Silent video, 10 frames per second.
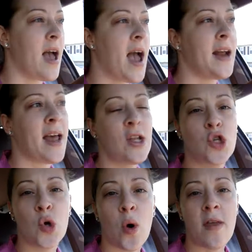and
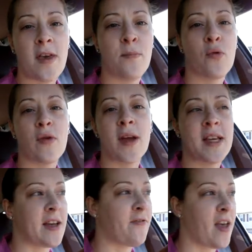enjoy the
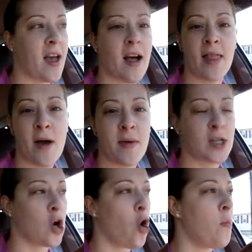breeze if they allow me
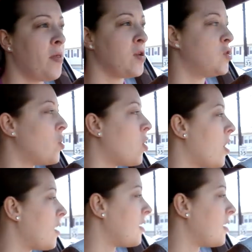to open the door.